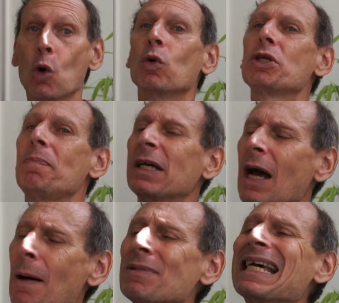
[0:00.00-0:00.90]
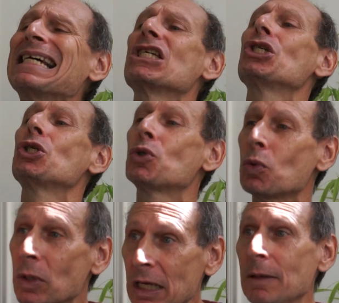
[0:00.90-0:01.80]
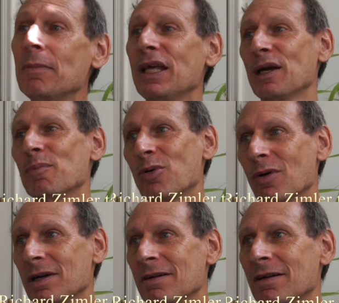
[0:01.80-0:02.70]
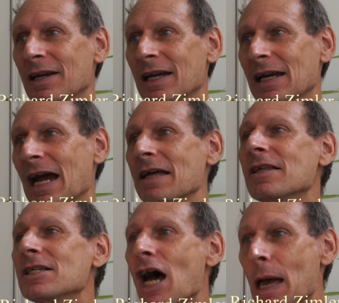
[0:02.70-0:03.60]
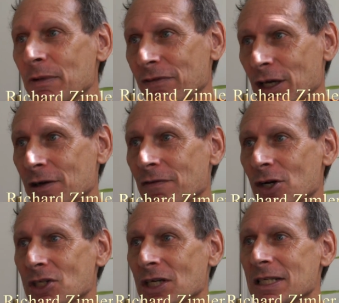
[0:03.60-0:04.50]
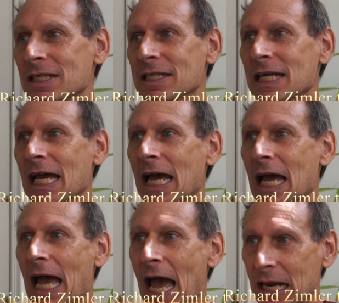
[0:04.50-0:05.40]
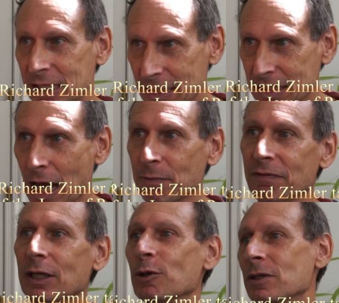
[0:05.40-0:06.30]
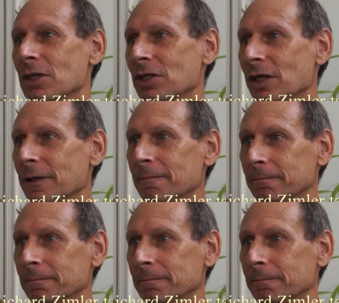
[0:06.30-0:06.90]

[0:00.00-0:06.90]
which becomes extremely important at the time of the conversions and at the time of the Inquisition.